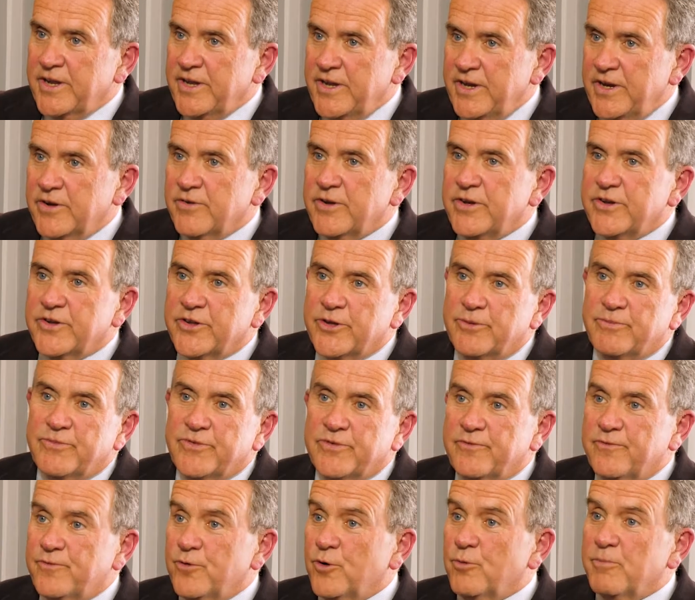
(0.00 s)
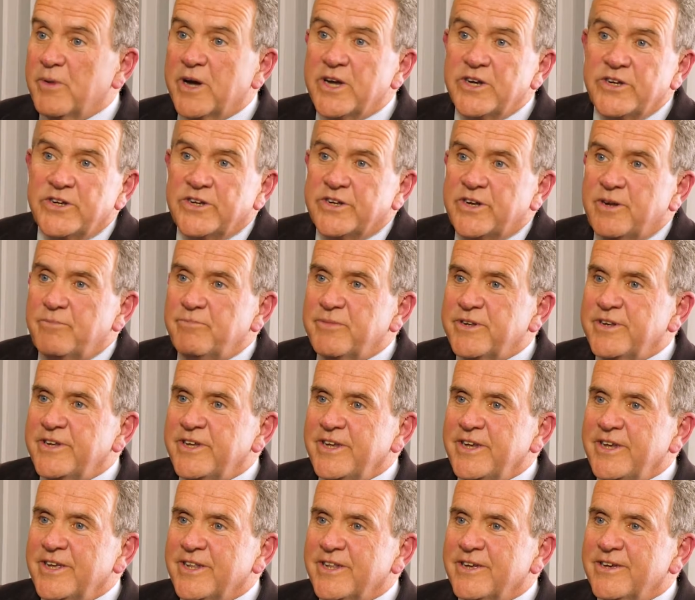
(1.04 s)
here in terms of formation in
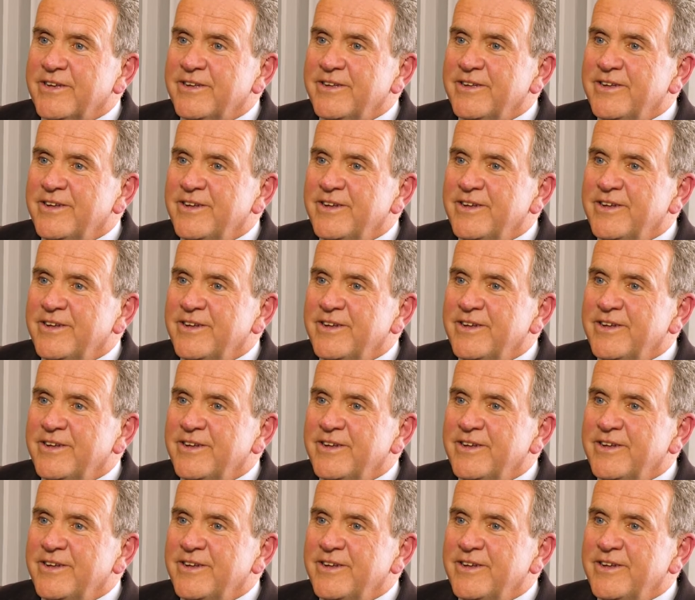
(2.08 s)
particular.